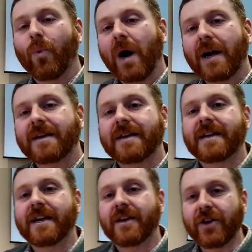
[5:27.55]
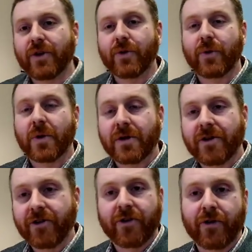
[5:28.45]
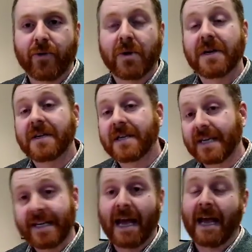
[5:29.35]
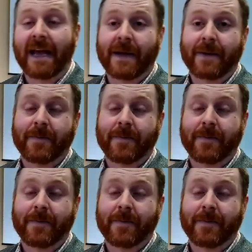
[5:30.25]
What can you do today?